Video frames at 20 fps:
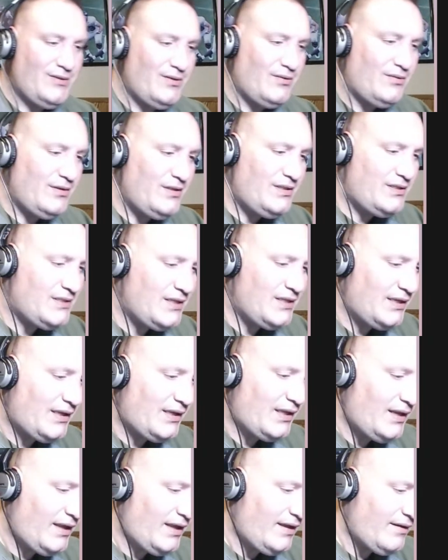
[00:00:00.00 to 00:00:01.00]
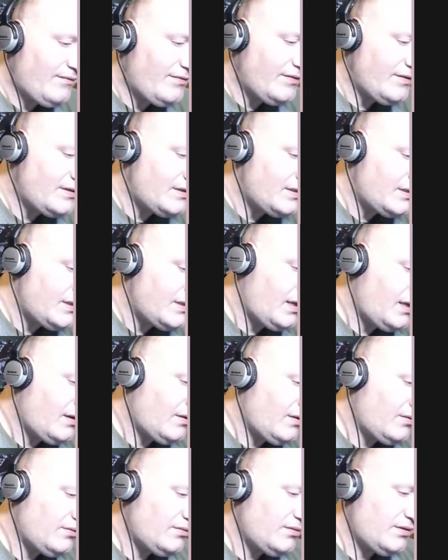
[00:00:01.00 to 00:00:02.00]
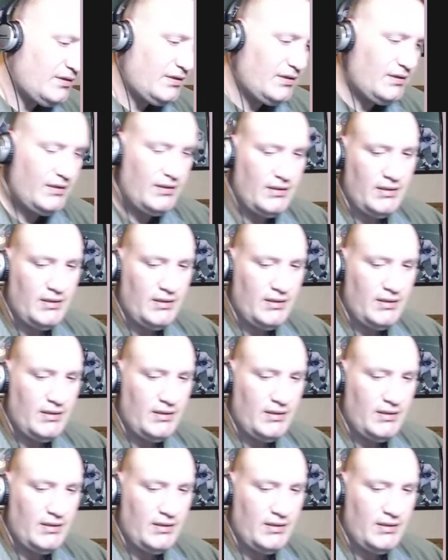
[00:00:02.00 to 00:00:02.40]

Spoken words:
At least I can have the sound.